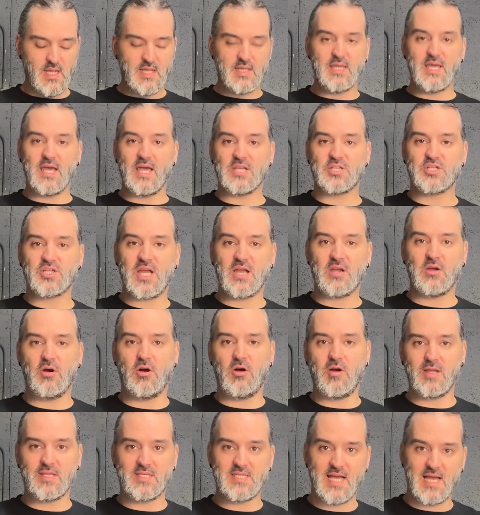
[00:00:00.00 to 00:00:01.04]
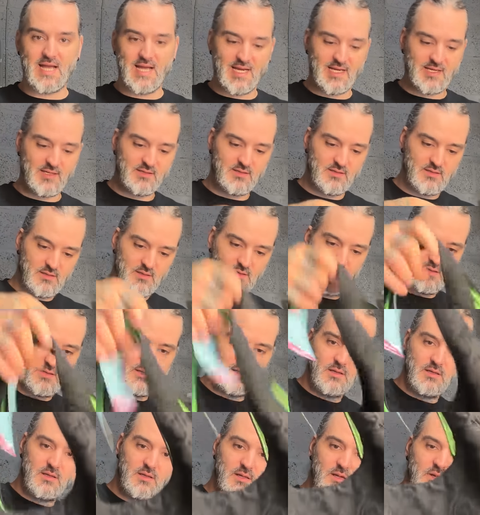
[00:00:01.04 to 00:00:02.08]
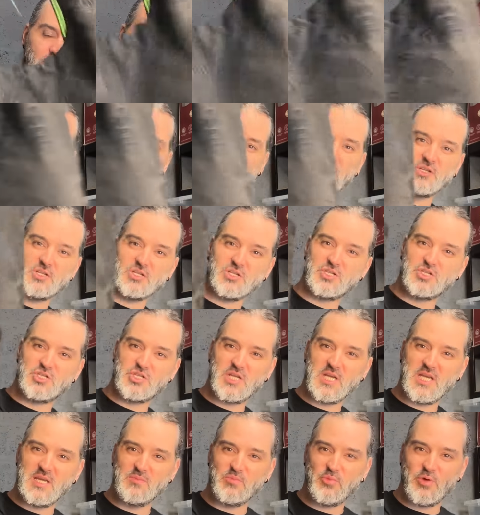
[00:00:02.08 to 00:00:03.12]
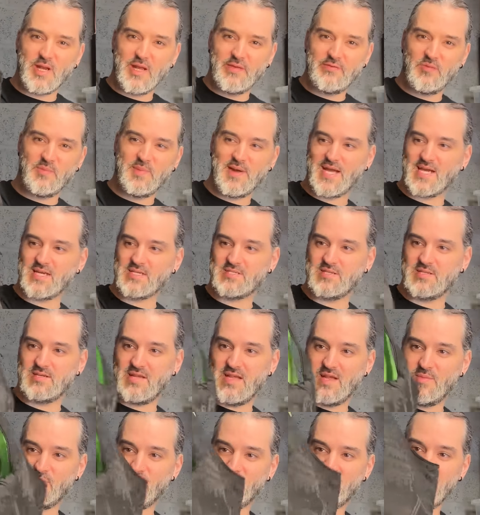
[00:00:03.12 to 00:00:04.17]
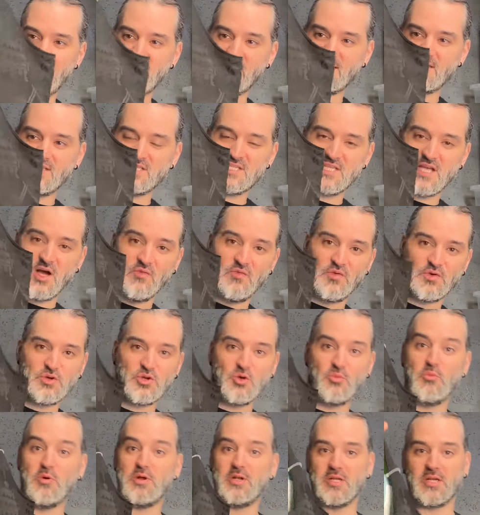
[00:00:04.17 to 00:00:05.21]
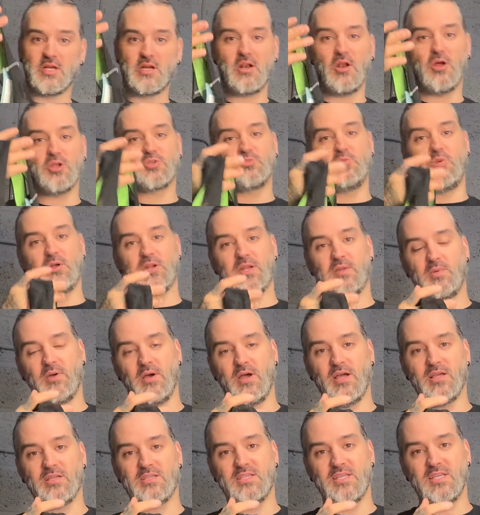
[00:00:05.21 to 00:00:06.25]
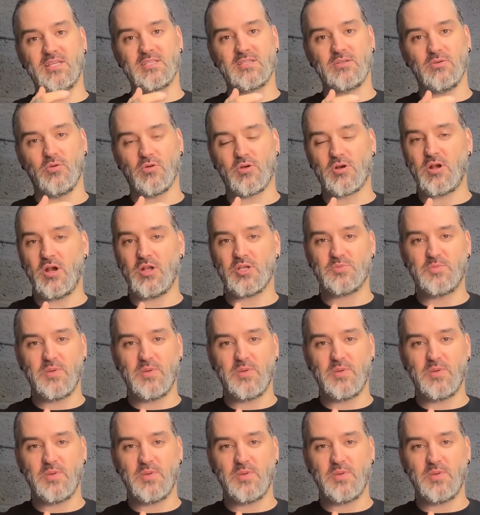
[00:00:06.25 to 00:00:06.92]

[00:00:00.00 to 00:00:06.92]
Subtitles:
Yeah, Shanghai Tang look like just cheap whatever bags, don't they? But they can sell for good money. Clutch body purses or clutch